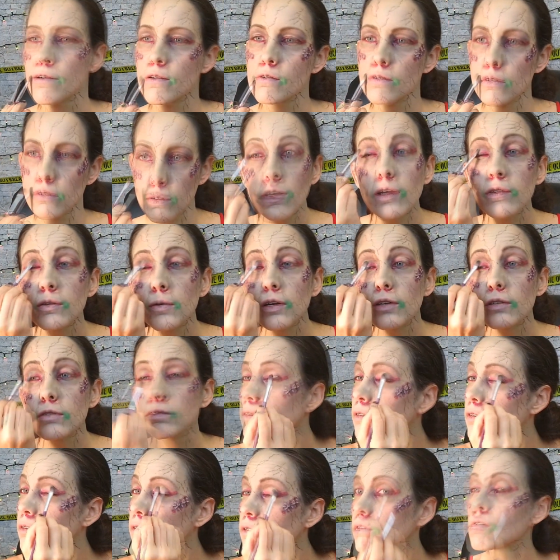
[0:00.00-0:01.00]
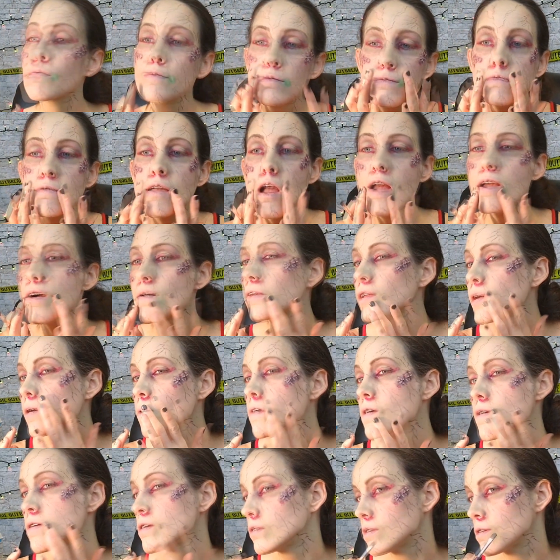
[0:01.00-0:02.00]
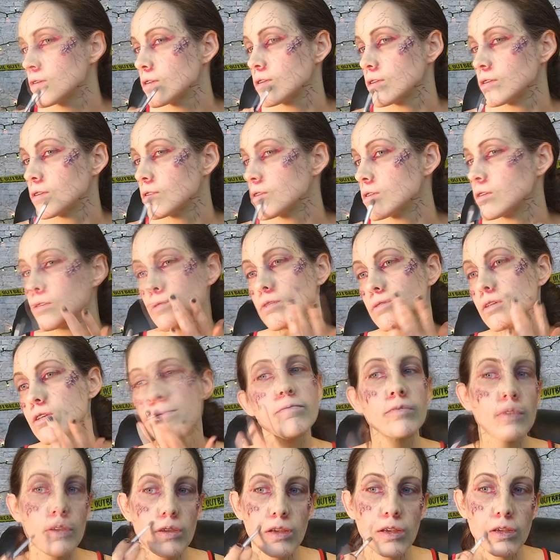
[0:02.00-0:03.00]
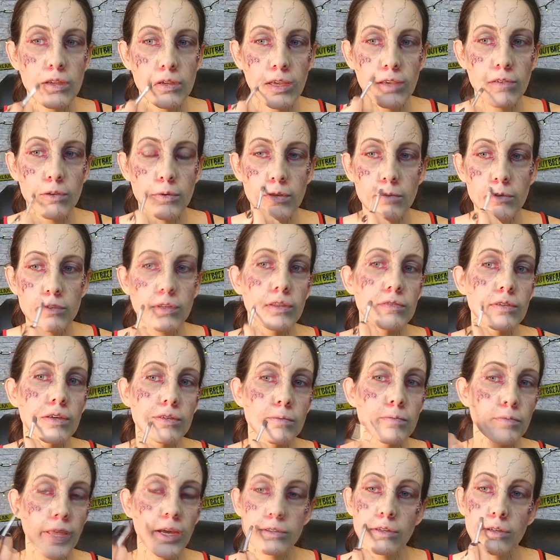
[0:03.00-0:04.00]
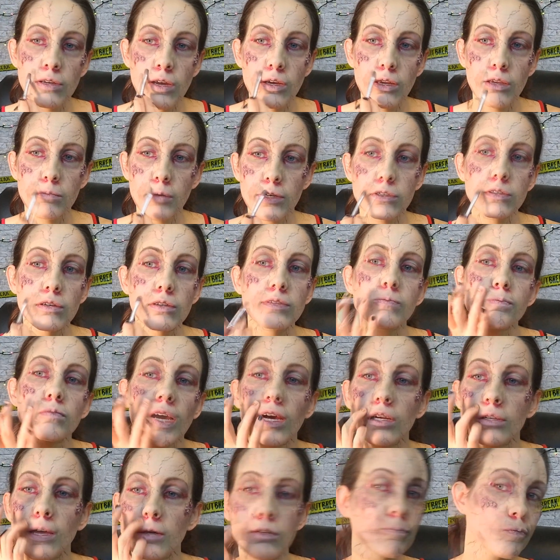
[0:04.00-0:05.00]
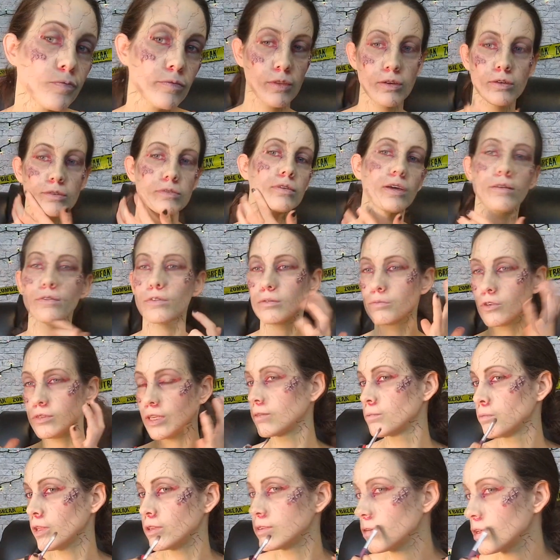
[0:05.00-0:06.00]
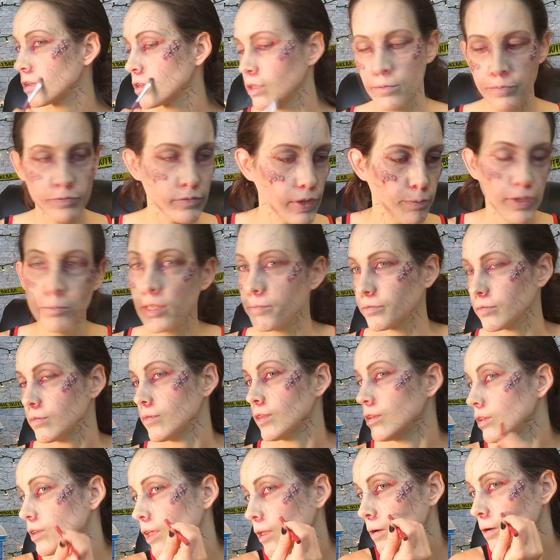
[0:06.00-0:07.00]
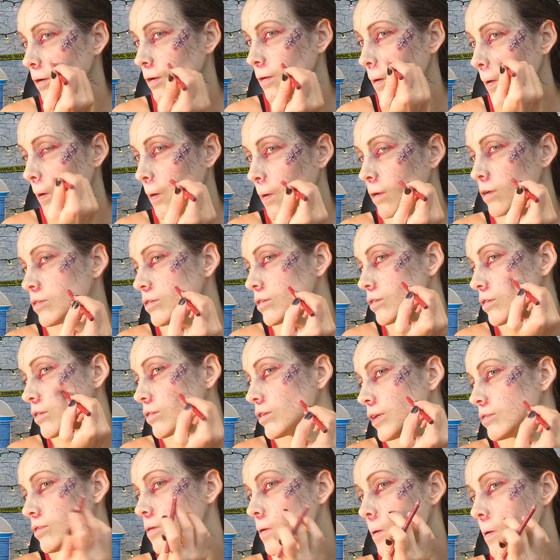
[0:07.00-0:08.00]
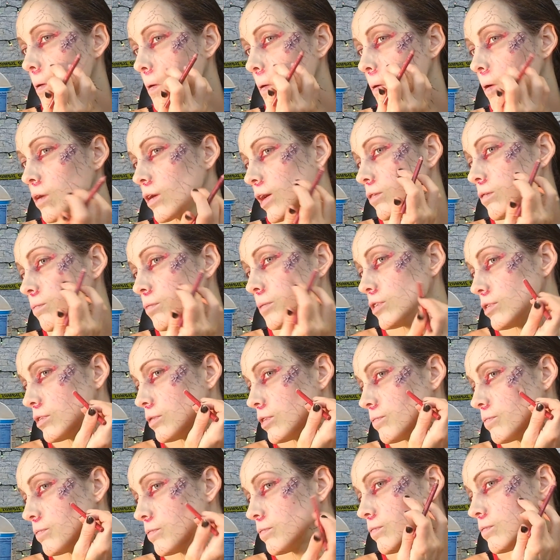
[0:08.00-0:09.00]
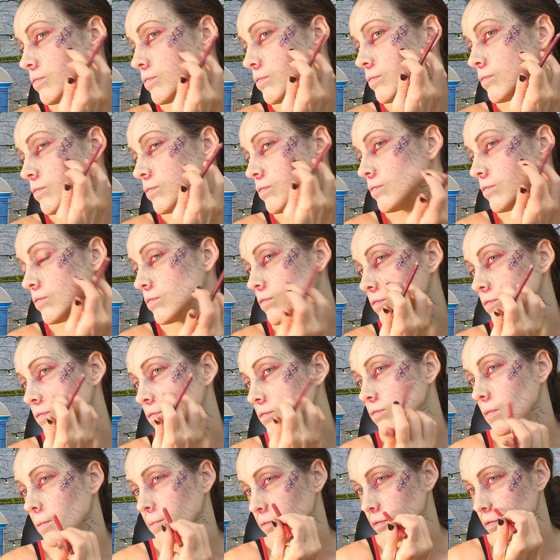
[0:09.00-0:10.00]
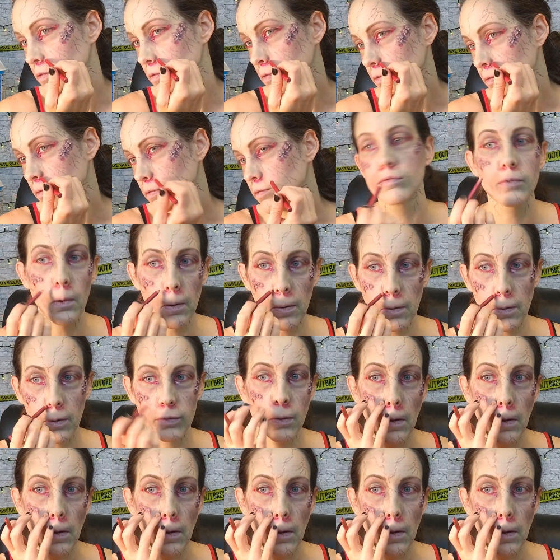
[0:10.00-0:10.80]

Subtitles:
Now I'm adding a tinge of green in certain areas. It kind of gives that illusion of bruising. And I'm also touching my skin with the